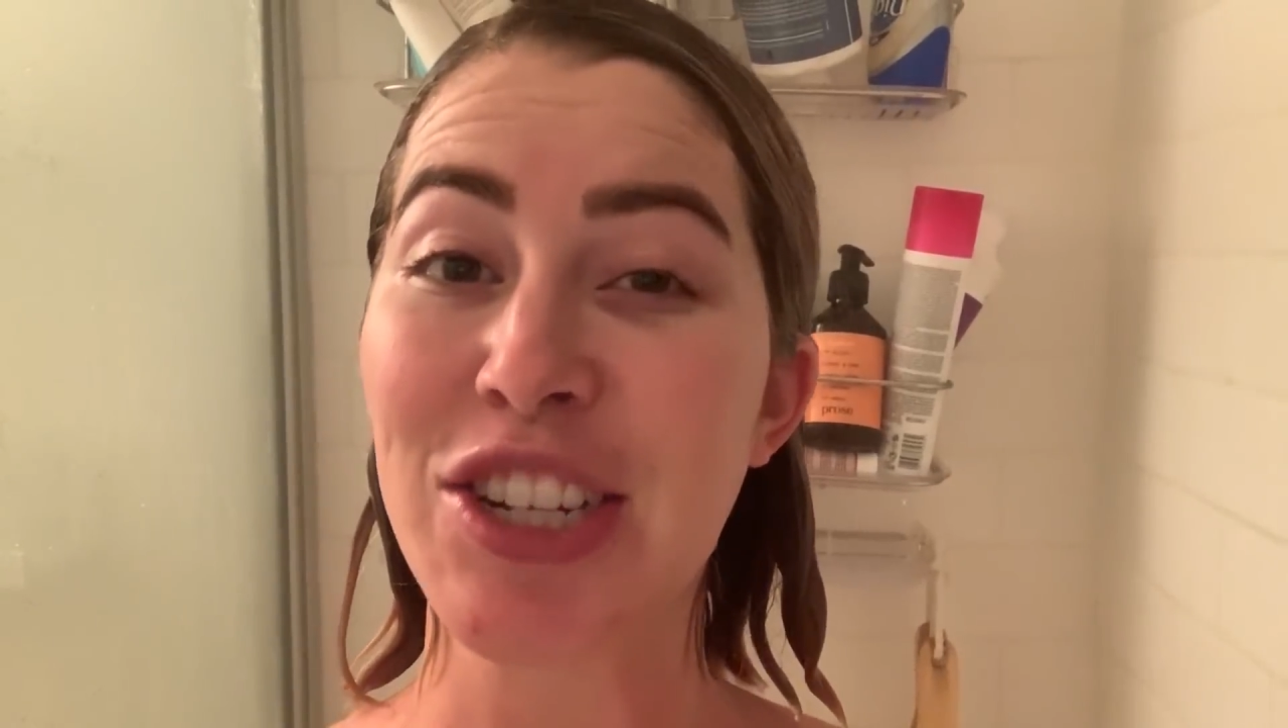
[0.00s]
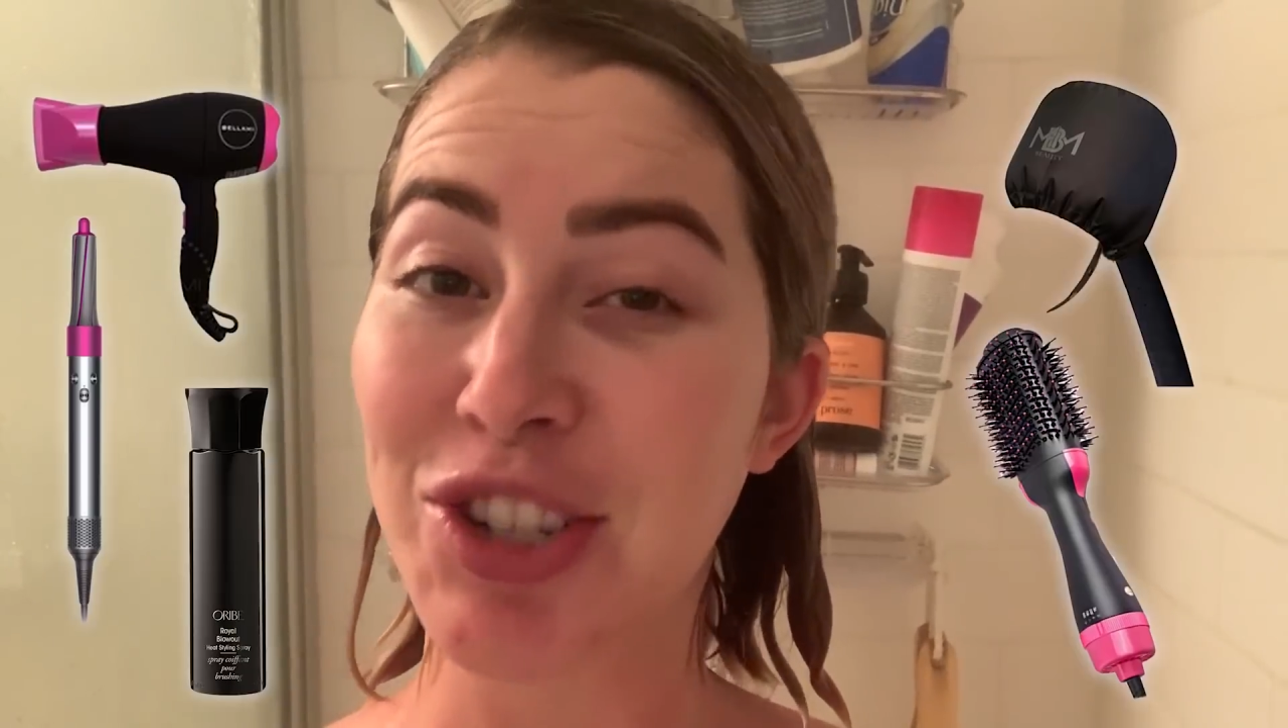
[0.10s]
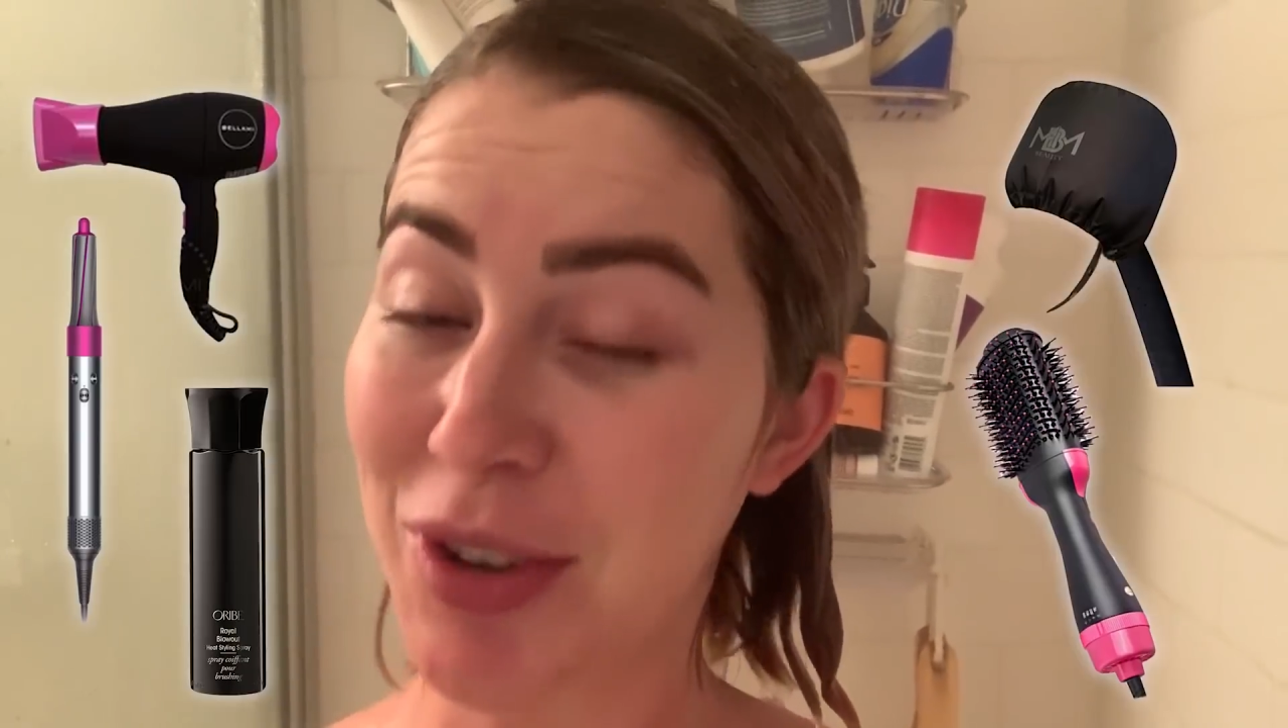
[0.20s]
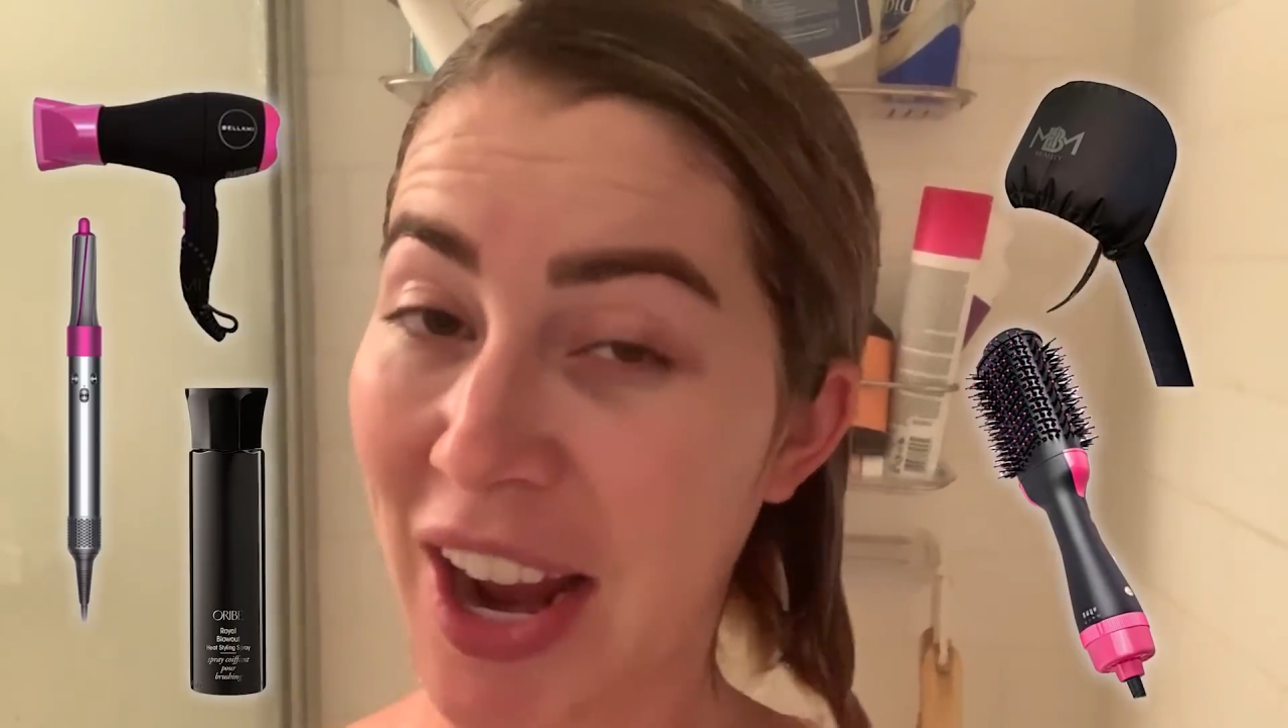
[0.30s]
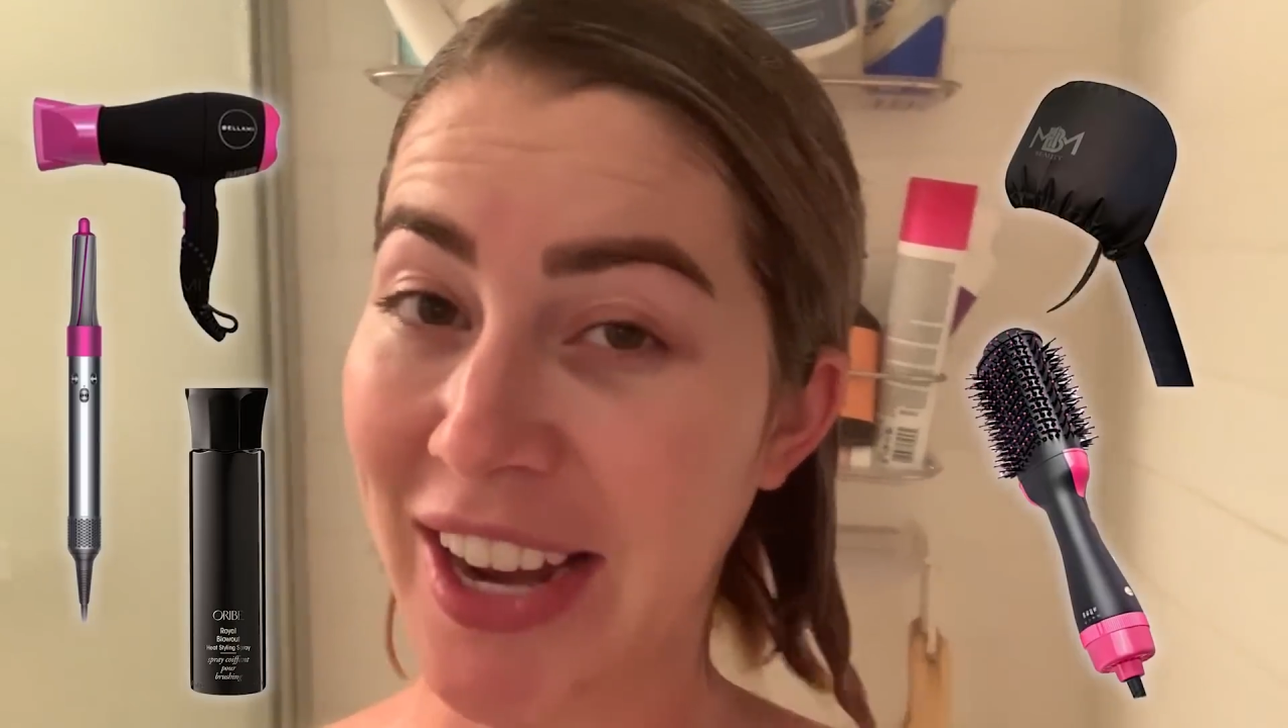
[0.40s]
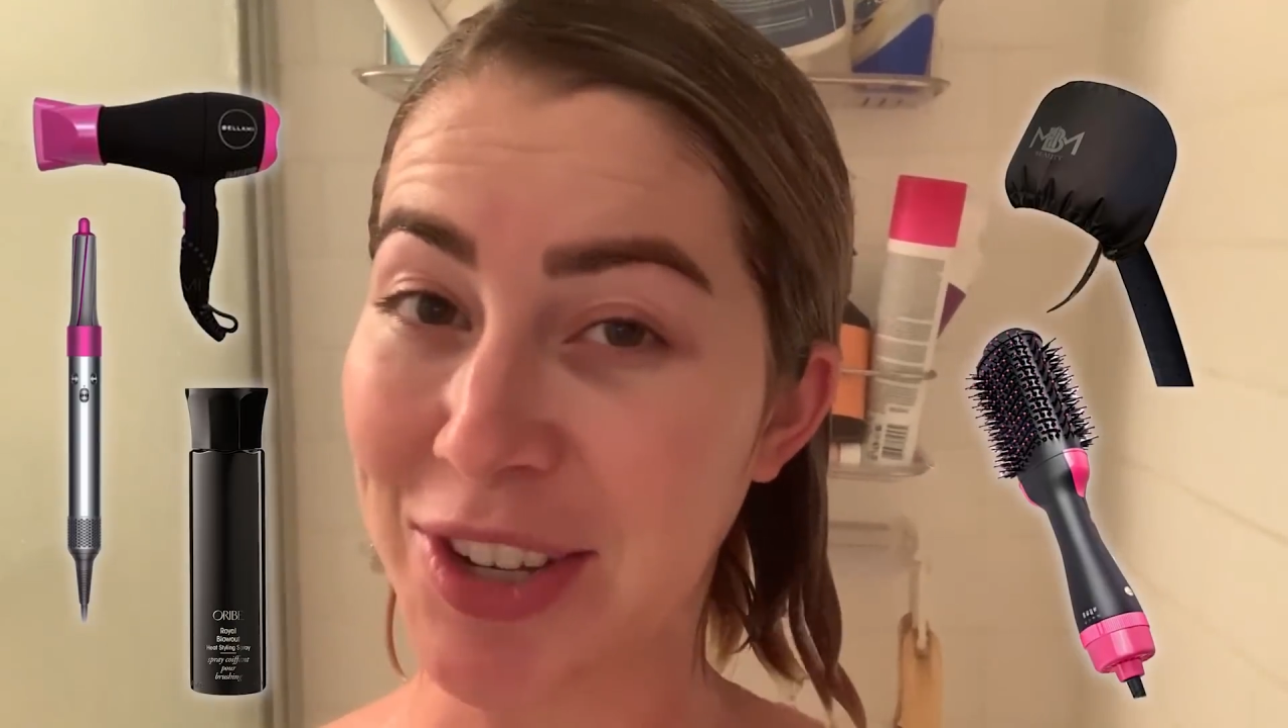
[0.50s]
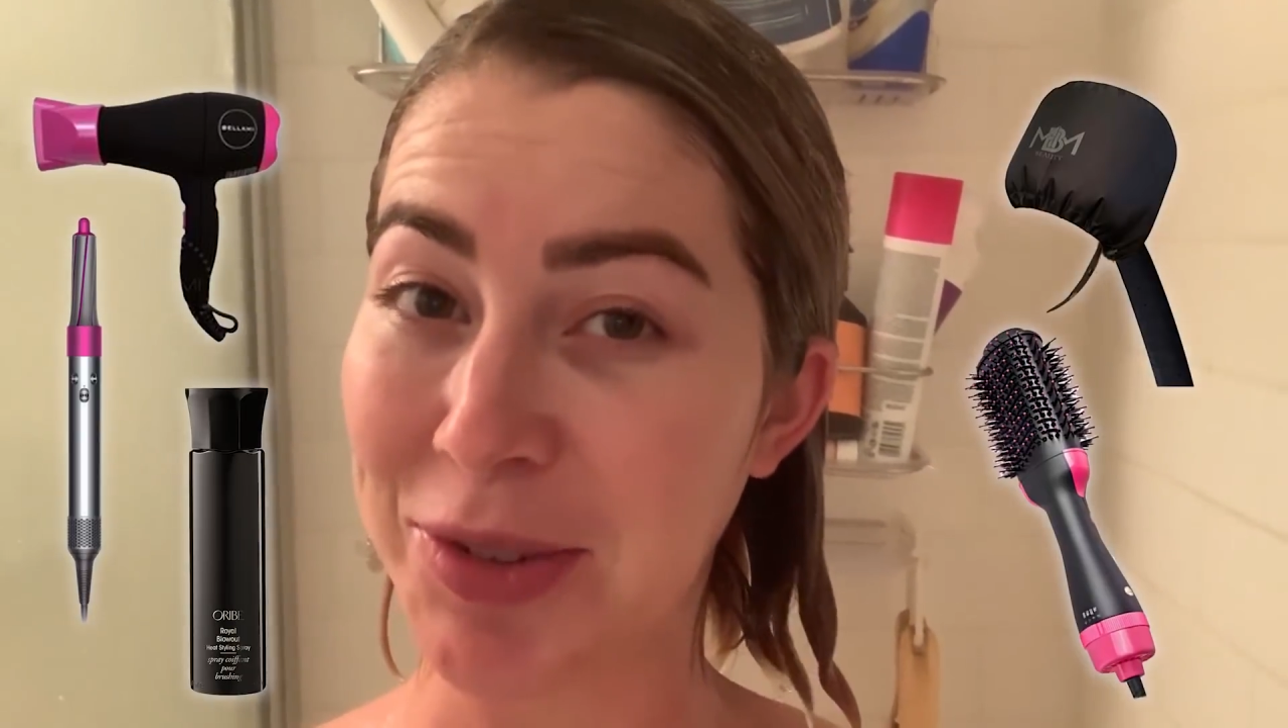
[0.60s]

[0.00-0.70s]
drying